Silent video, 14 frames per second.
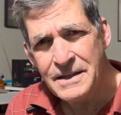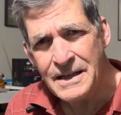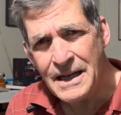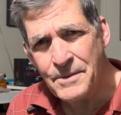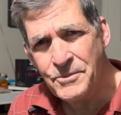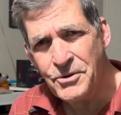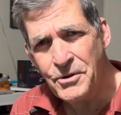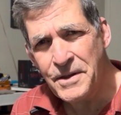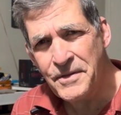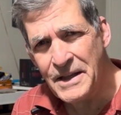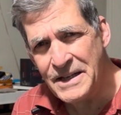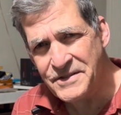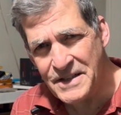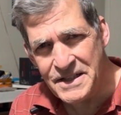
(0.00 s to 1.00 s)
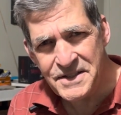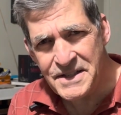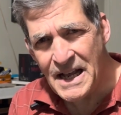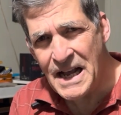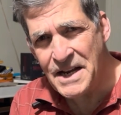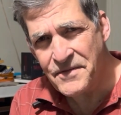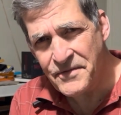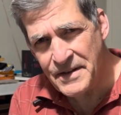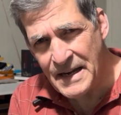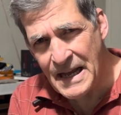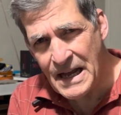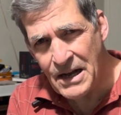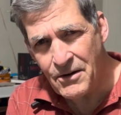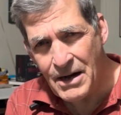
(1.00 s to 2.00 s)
I'm doing things inside for now.